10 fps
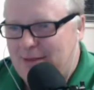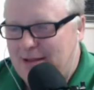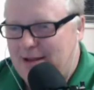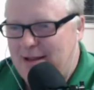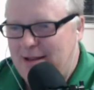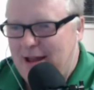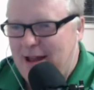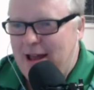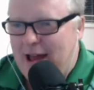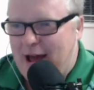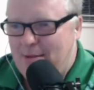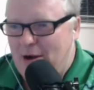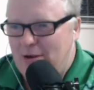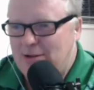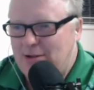See,
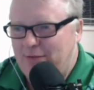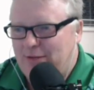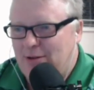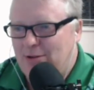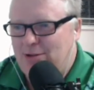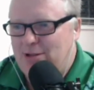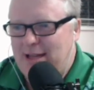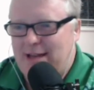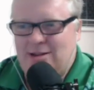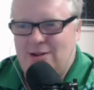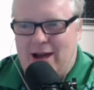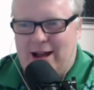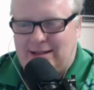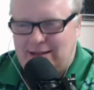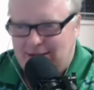Microsoft launches
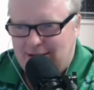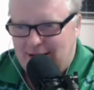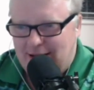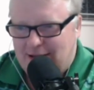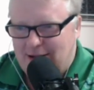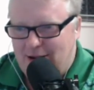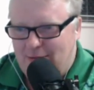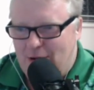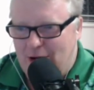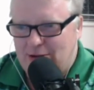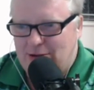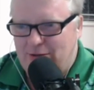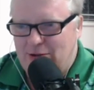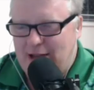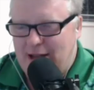Ignite. So Microsoft
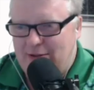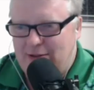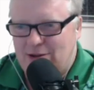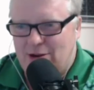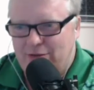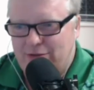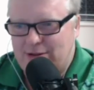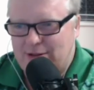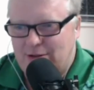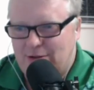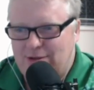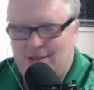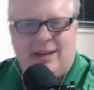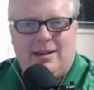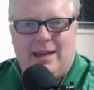used to have this conference called
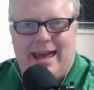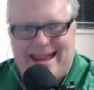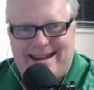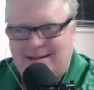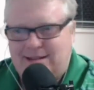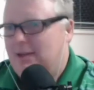Tech Ed.